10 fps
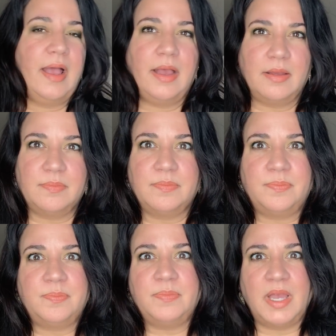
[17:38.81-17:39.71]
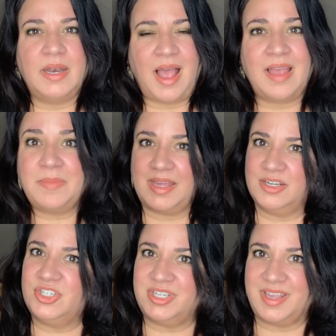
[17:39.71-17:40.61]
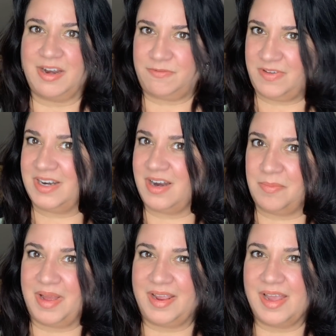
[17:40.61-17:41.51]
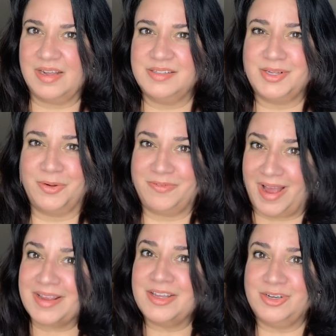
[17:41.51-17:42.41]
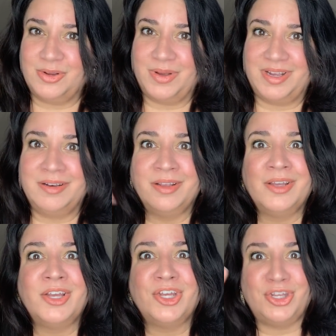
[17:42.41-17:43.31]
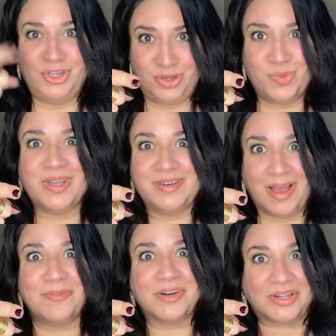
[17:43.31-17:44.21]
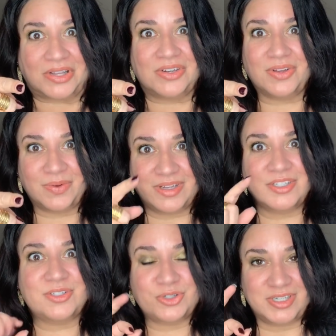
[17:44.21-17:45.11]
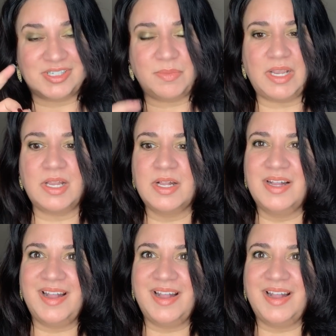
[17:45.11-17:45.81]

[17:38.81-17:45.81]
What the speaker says: And I managed to get it fitted on my head. So if I can do it, you can definitely do it. Trust me.